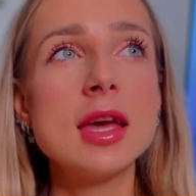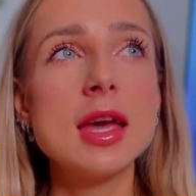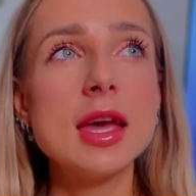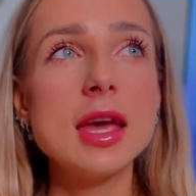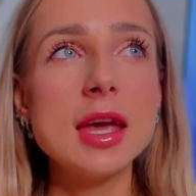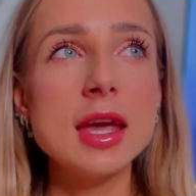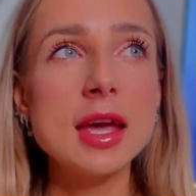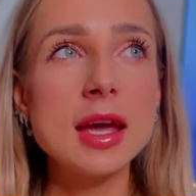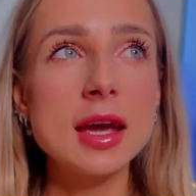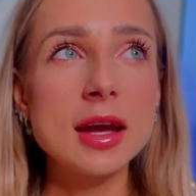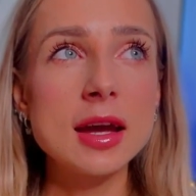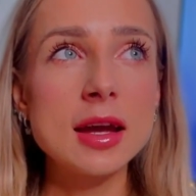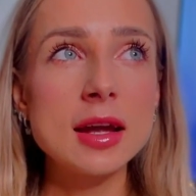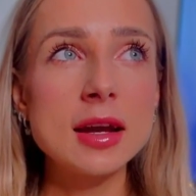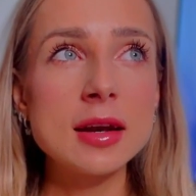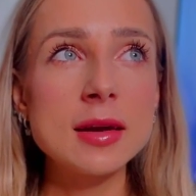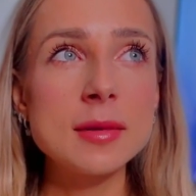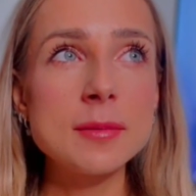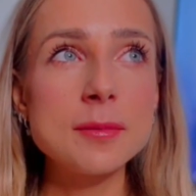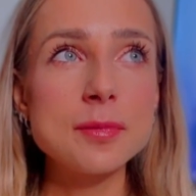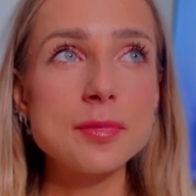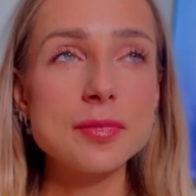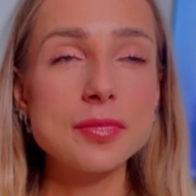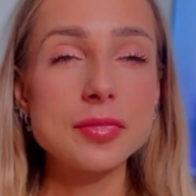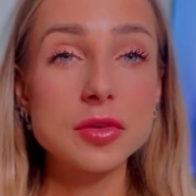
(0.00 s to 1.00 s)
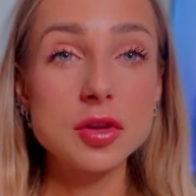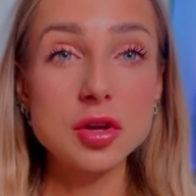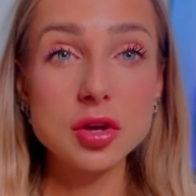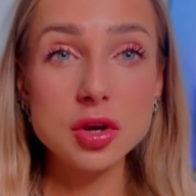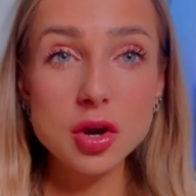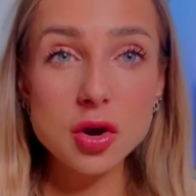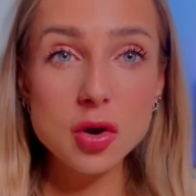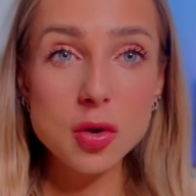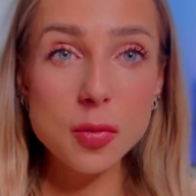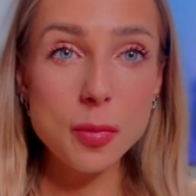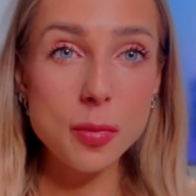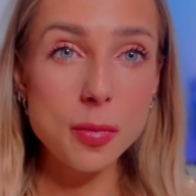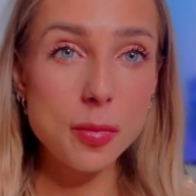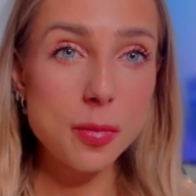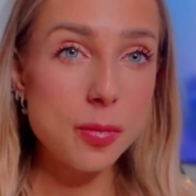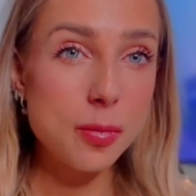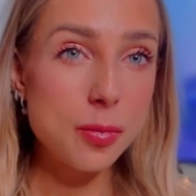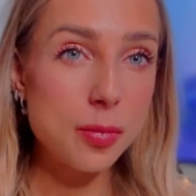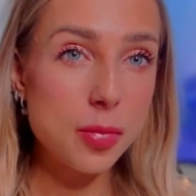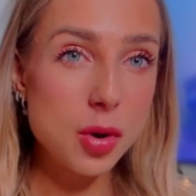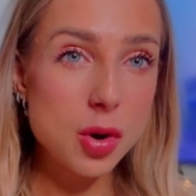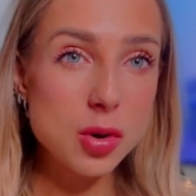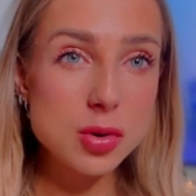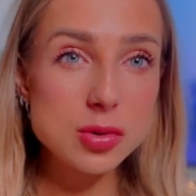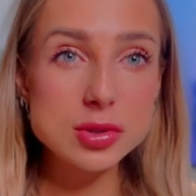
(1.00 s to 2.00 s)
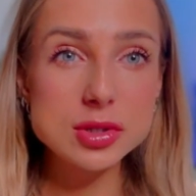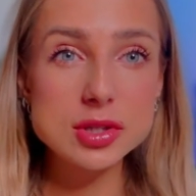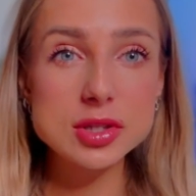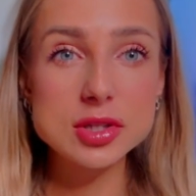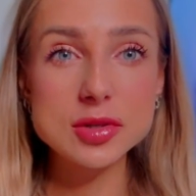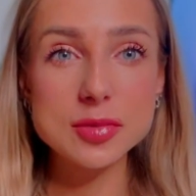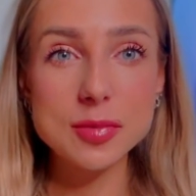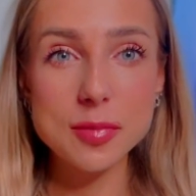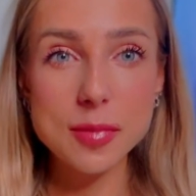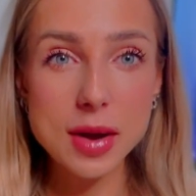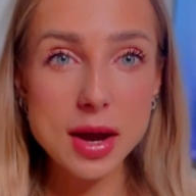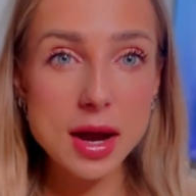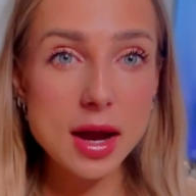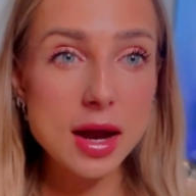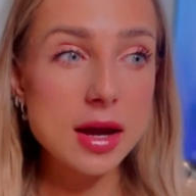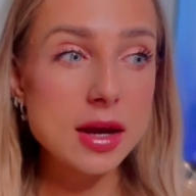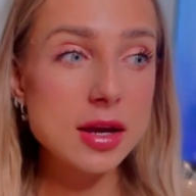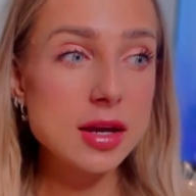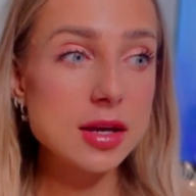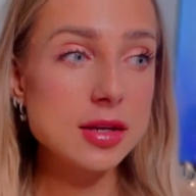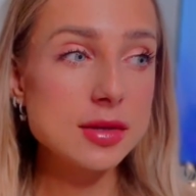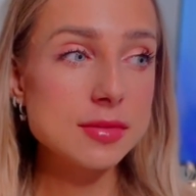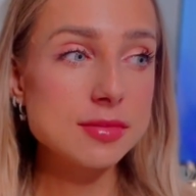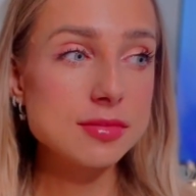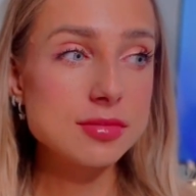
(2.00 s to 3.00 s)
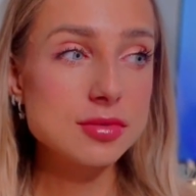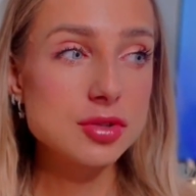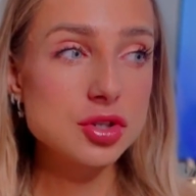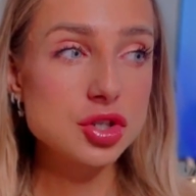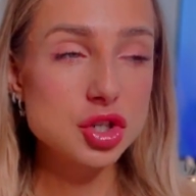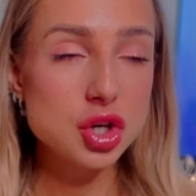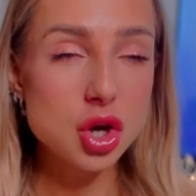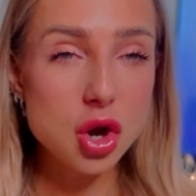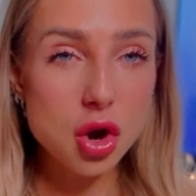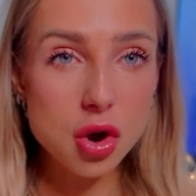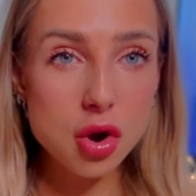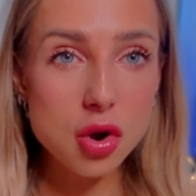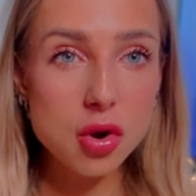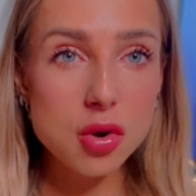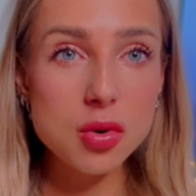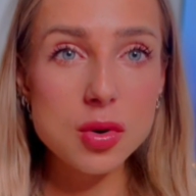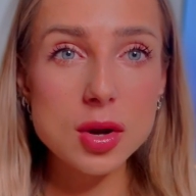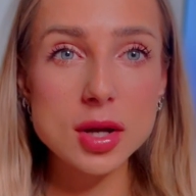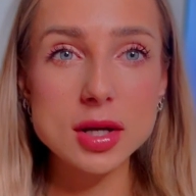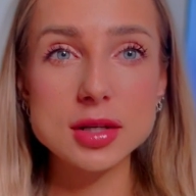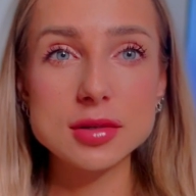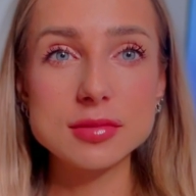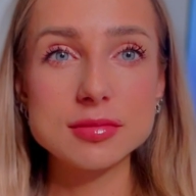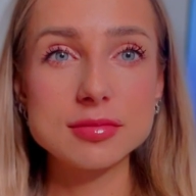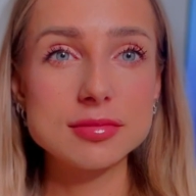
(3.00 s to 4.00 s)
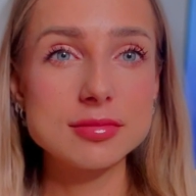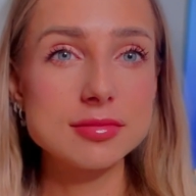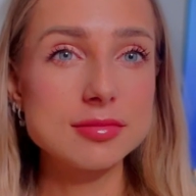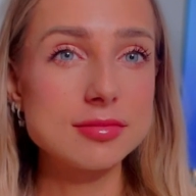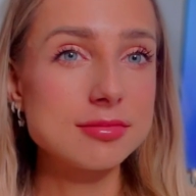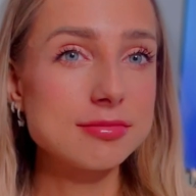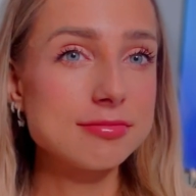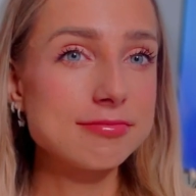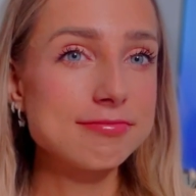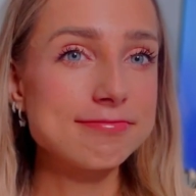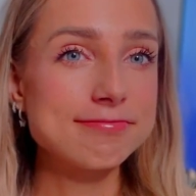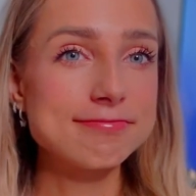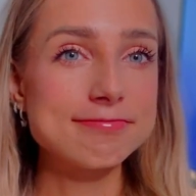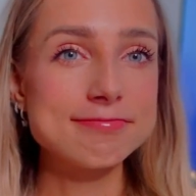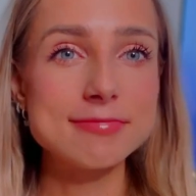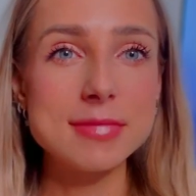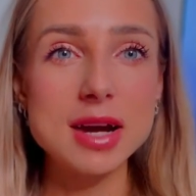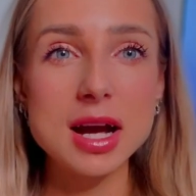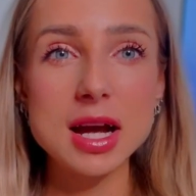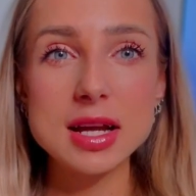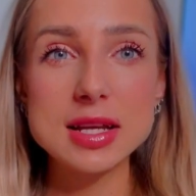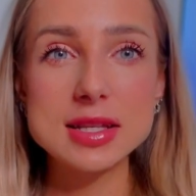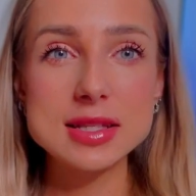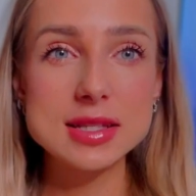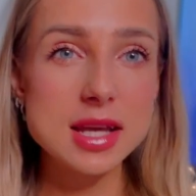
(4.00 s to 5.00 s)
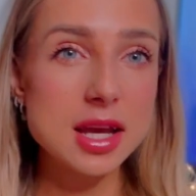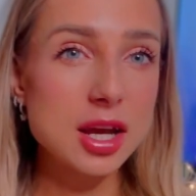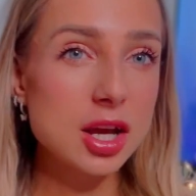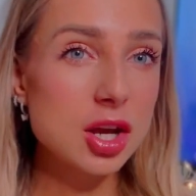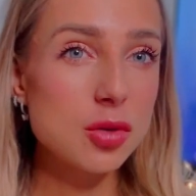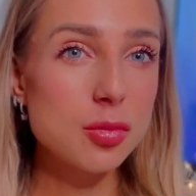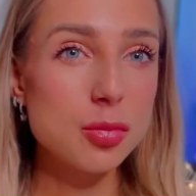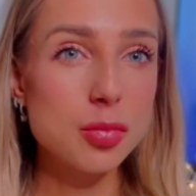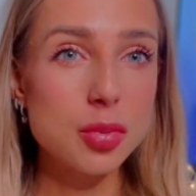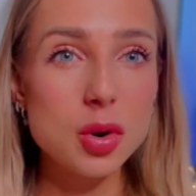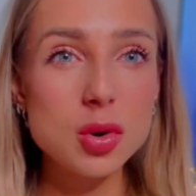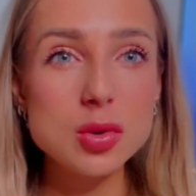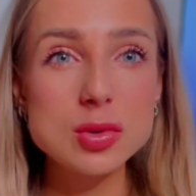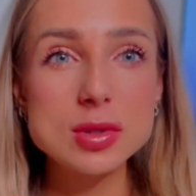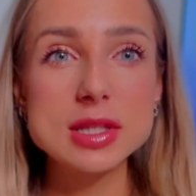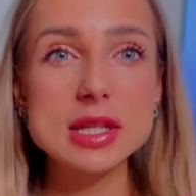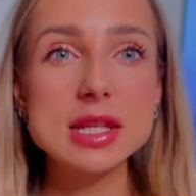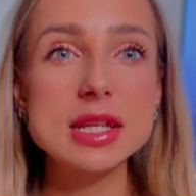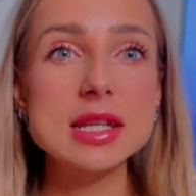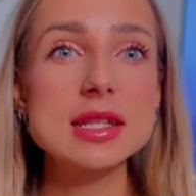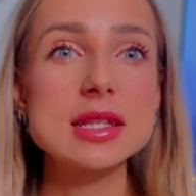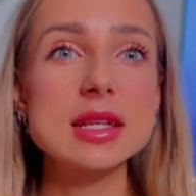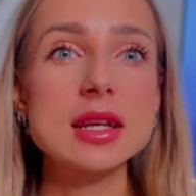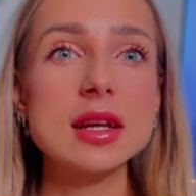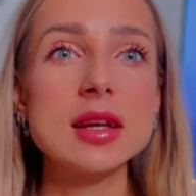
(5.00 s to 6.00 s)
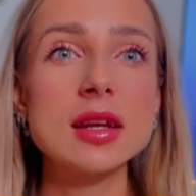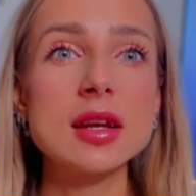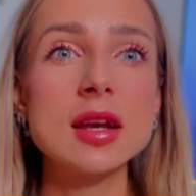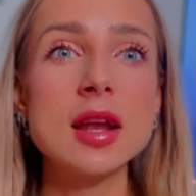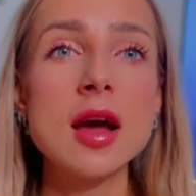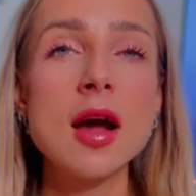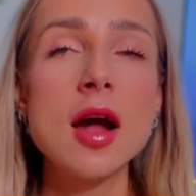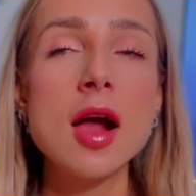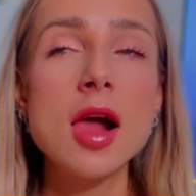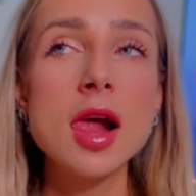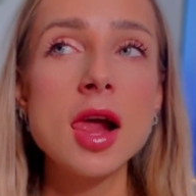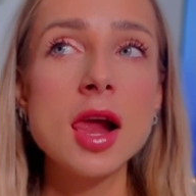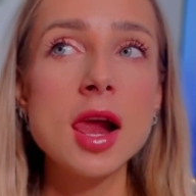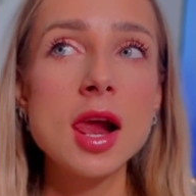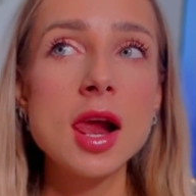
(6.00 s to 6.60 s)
And post my show and my second pro season,